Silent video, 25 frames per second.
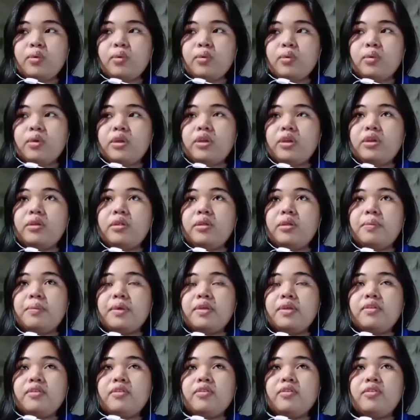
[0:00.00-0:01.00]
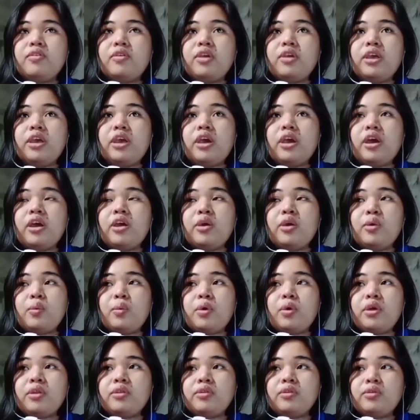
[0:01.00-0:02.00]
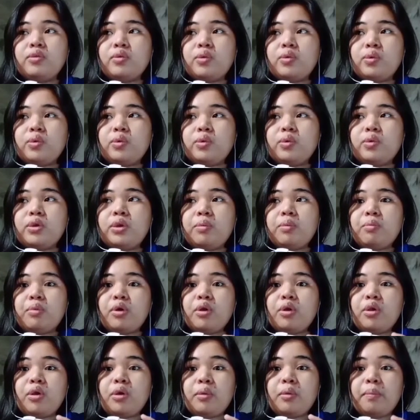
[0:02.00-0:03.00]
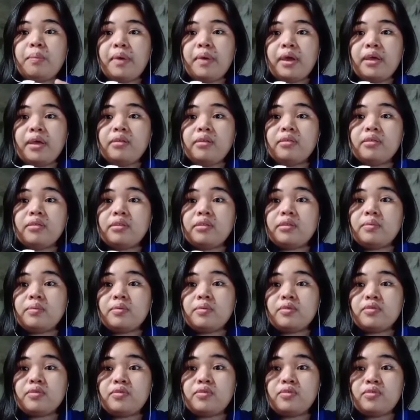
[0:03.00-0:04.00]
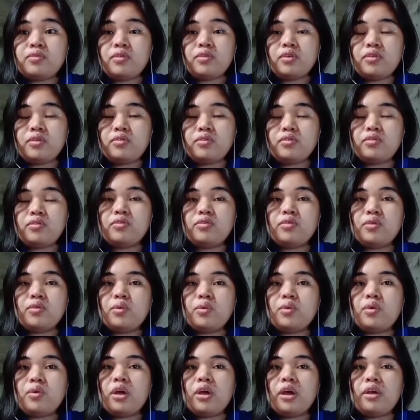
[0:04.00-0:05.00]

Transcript: in elementary, I went to the Dipolog Pilot Demonstration School.